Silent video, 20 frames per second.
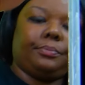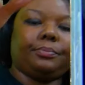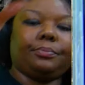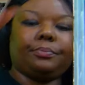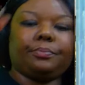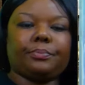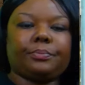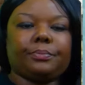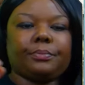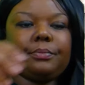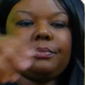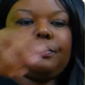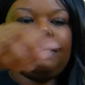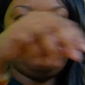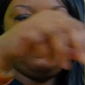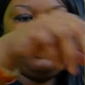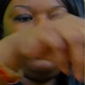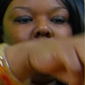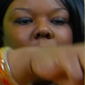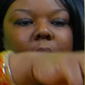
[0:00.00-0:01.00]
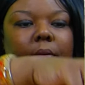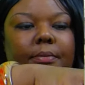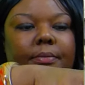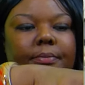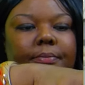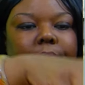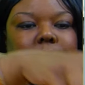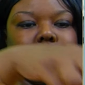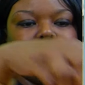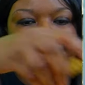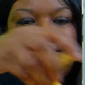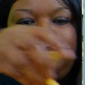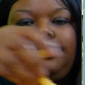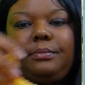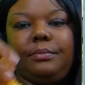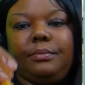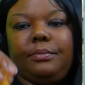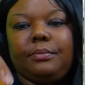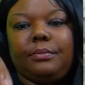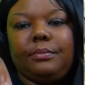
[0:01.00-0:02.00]

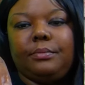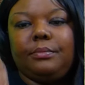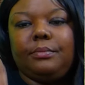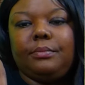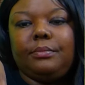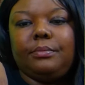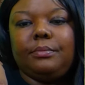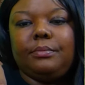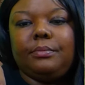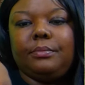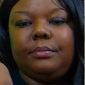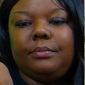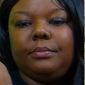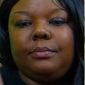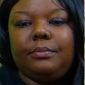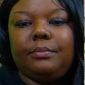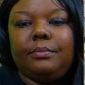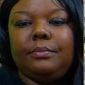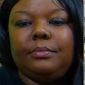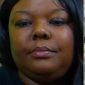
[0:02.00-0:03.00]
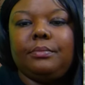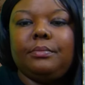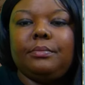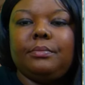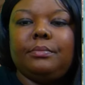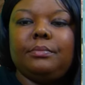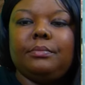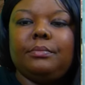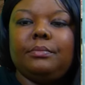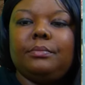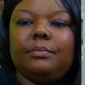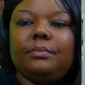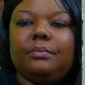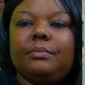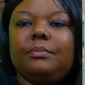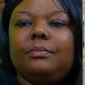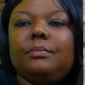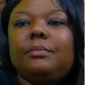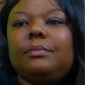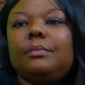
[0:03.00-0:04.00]

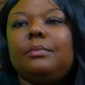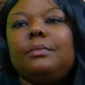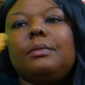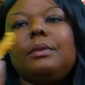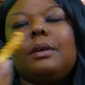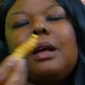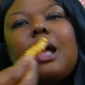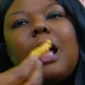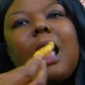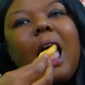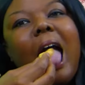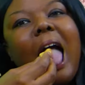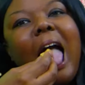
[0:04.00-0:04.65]
The person shown says nothing.